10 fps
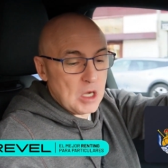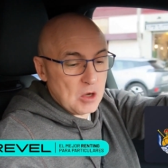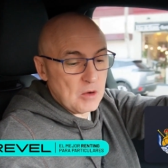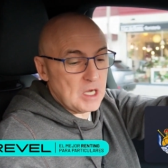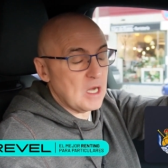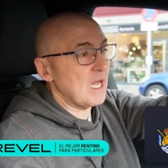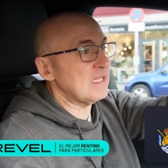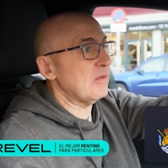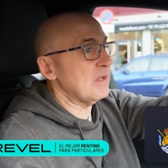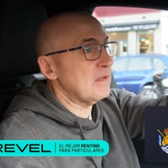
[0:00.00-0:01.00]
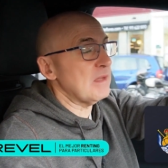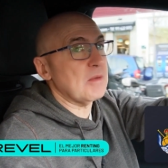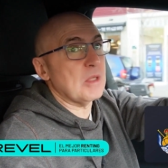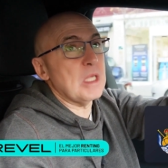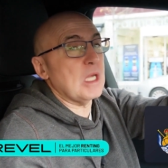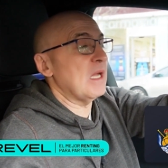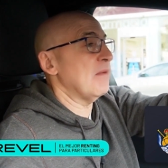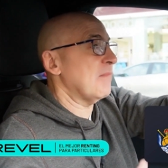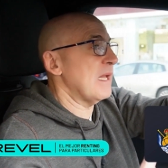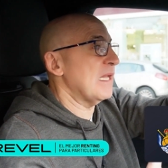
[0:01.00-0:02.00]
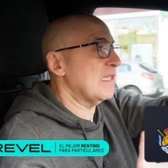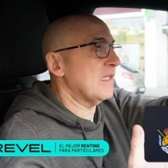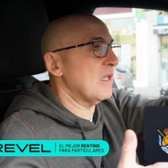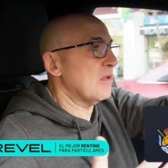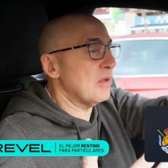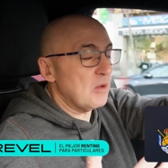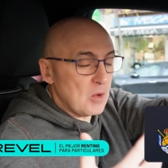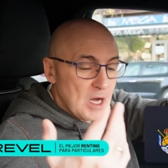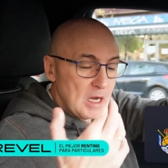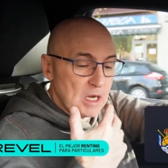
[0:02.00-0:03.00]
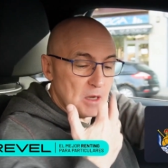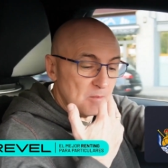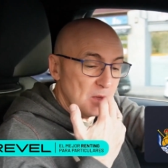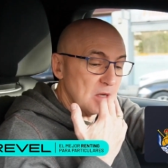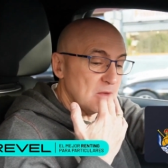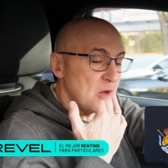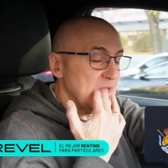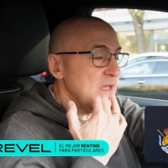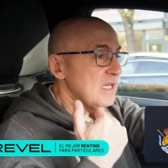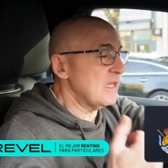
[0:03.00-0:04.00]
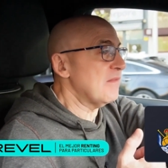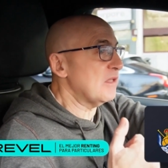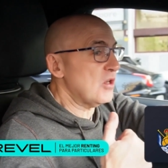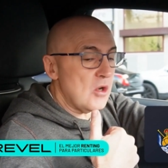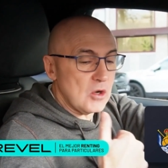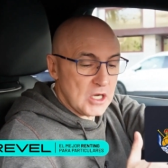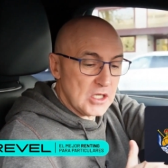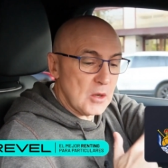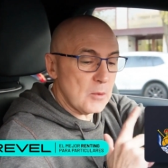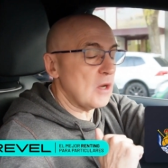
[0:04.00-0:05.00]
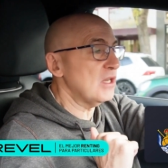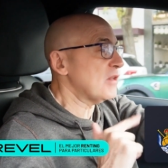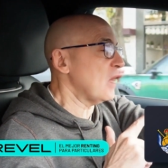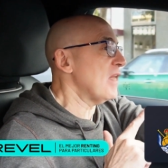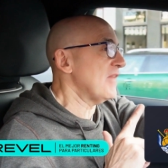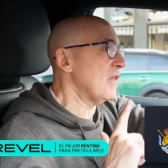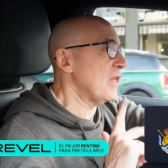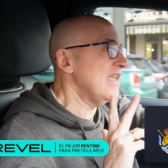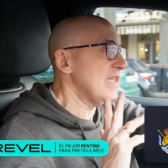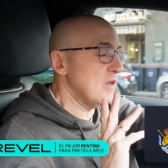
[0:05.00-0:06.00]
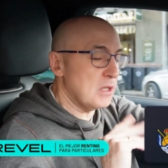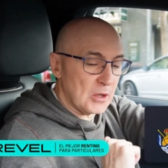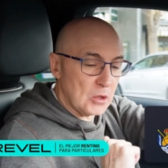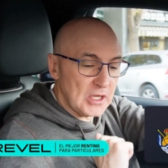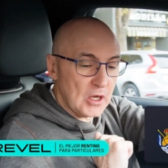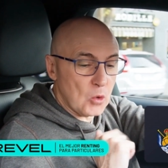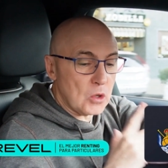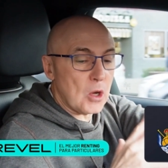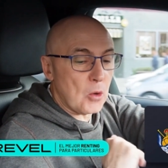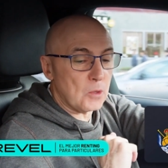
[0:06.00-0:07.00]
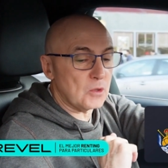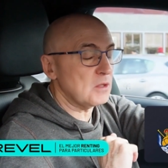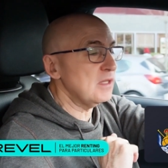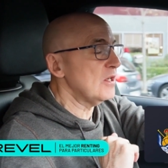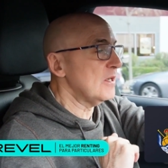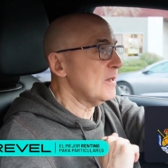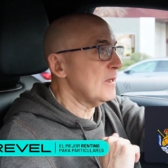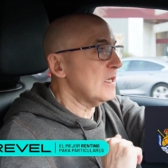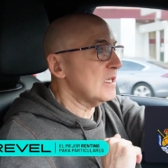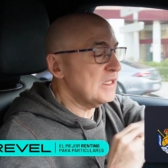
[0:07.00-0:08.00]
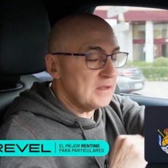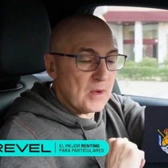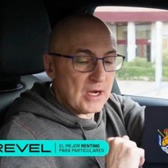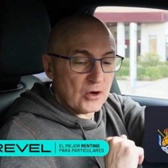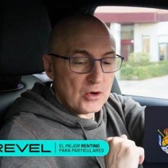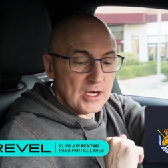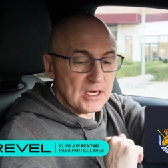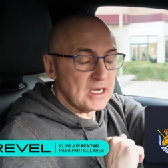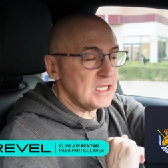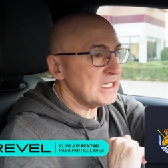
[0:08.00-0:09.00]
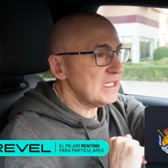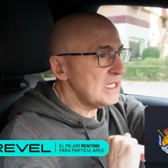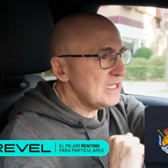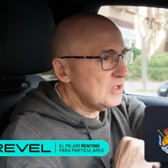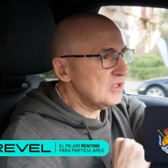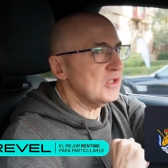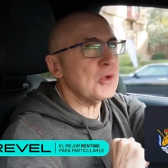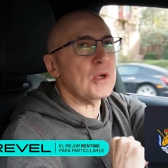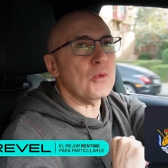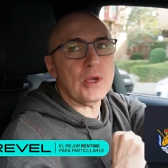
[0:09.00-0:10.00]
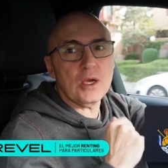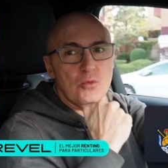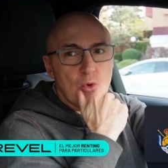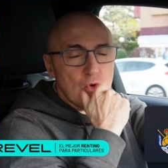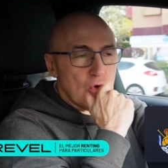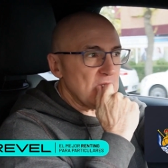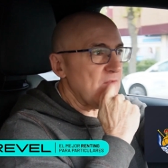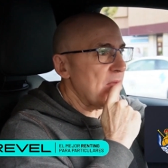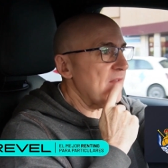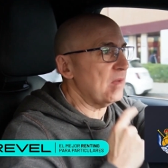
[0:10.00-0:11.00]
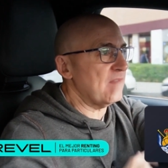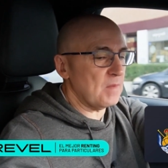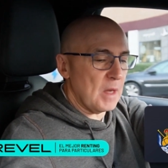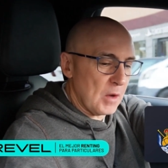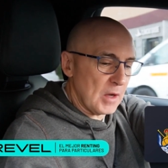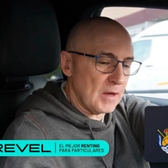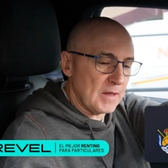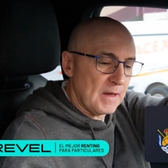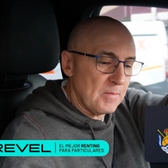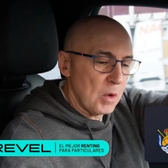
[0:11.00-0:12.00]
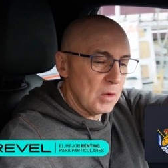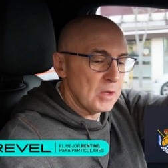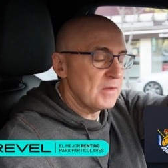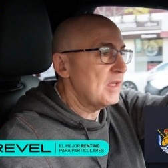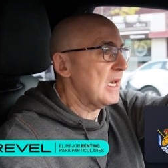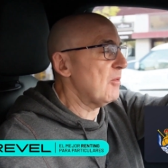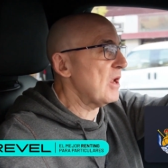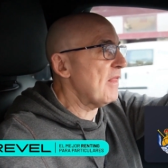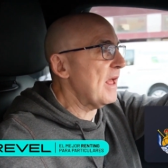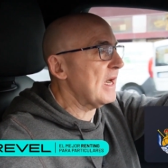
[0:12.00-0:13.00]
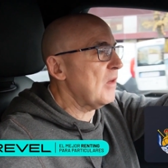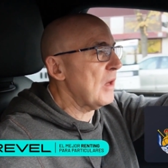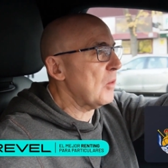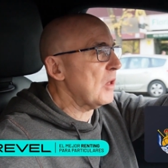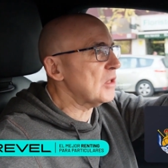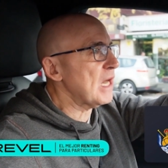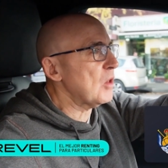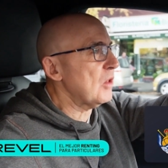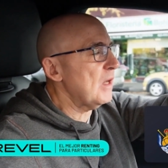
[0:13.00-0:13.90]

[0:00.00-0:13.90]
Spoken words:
Real has to be the favorite. Betis is not doing well, but of course the team is going to change completely without Fornal, without Isco, without Bellerin, importantly, without Cardoso, without Morroca, without Carvalho. I'm going to give Real Sociedad the favorite status.